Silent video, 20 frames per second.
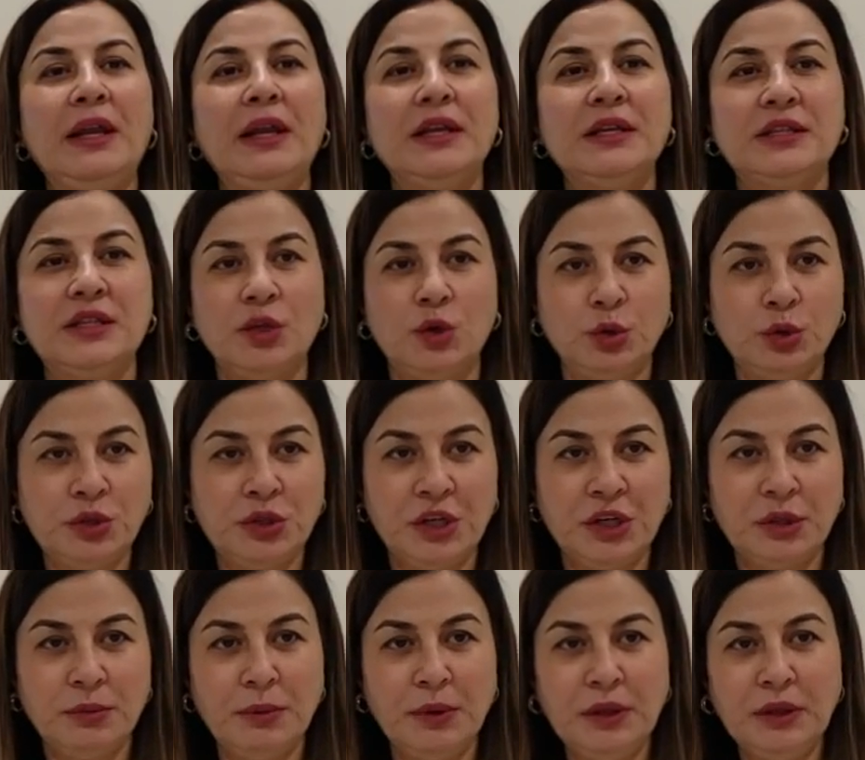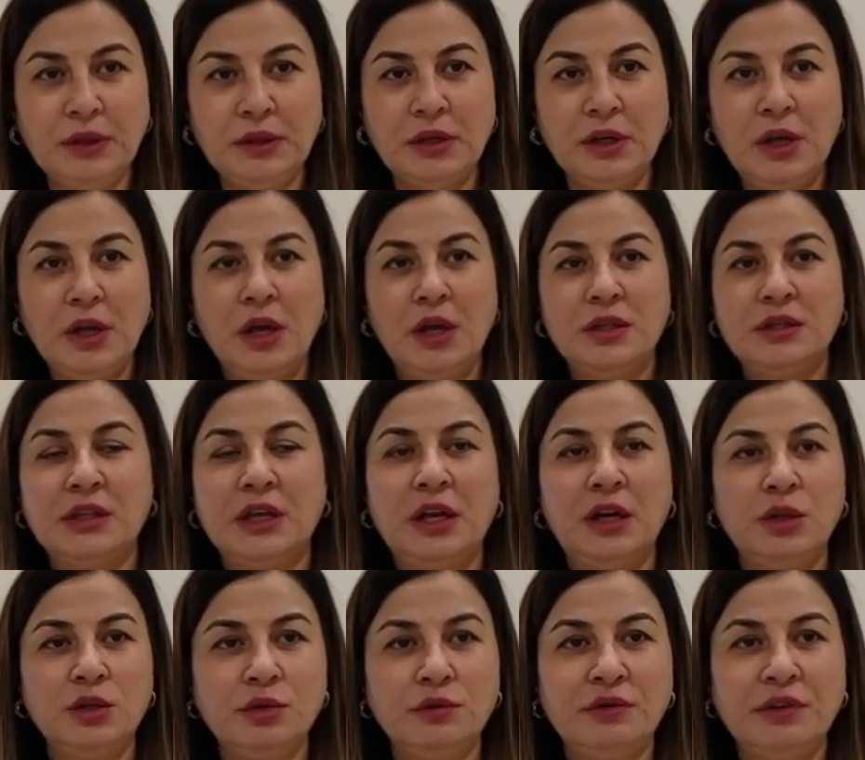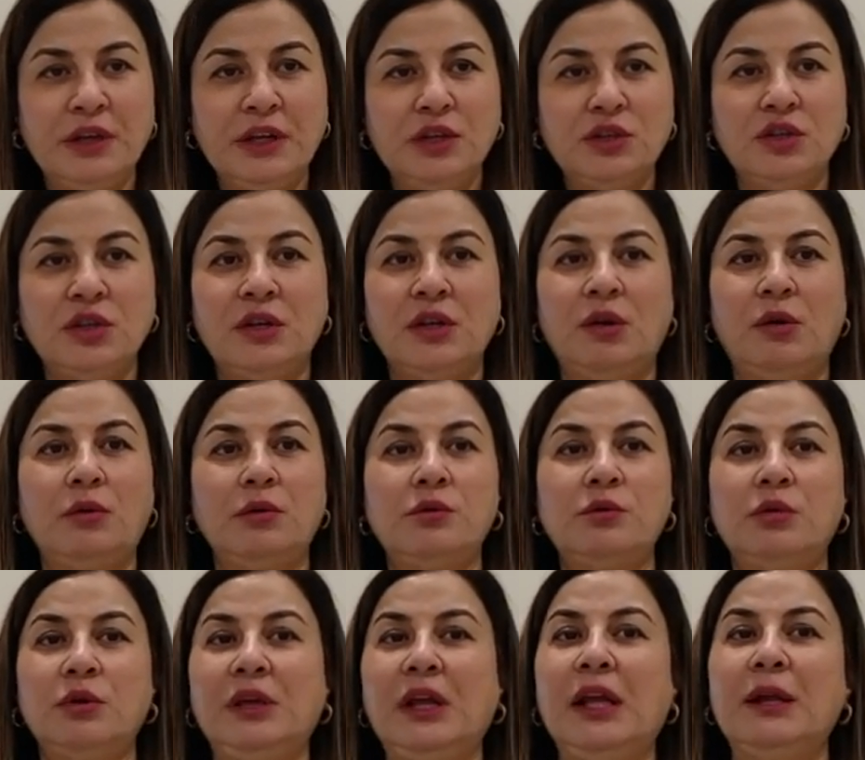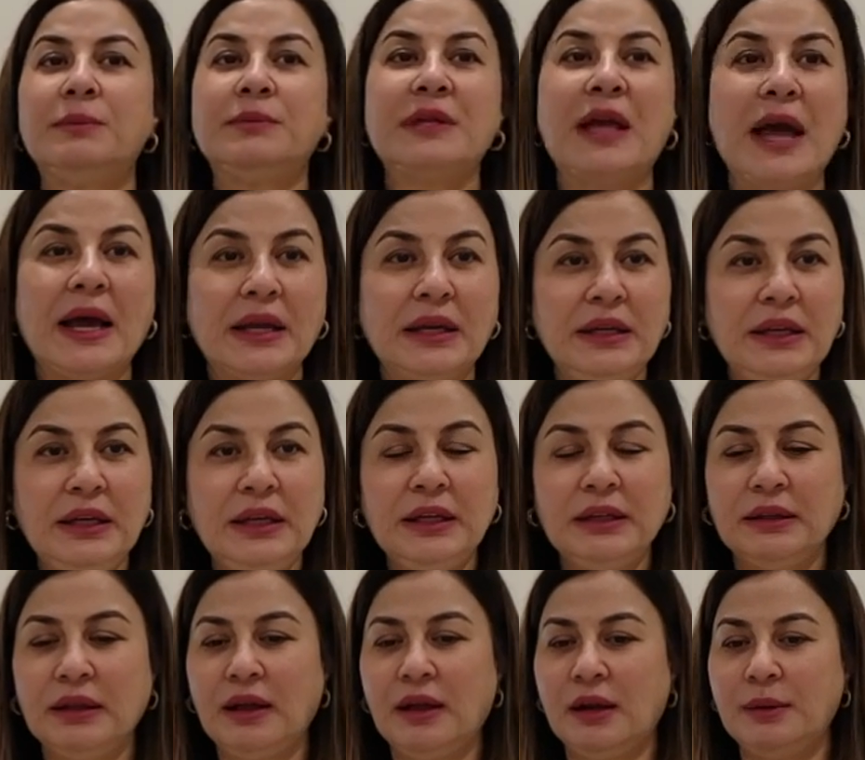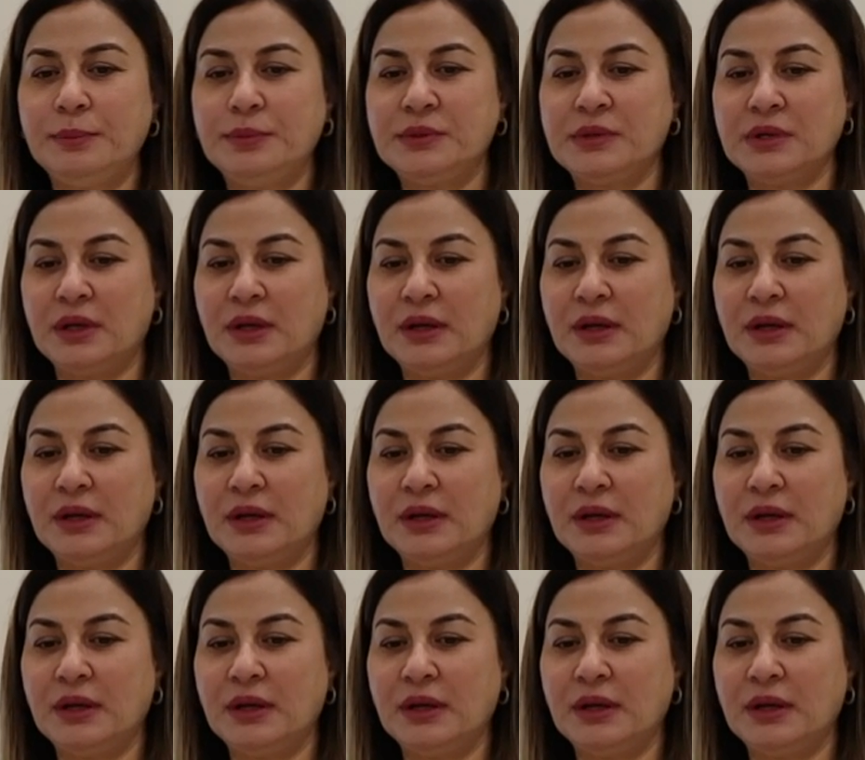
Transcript: is a good treatment. Skin rejuvenation also, it helps acne, it helps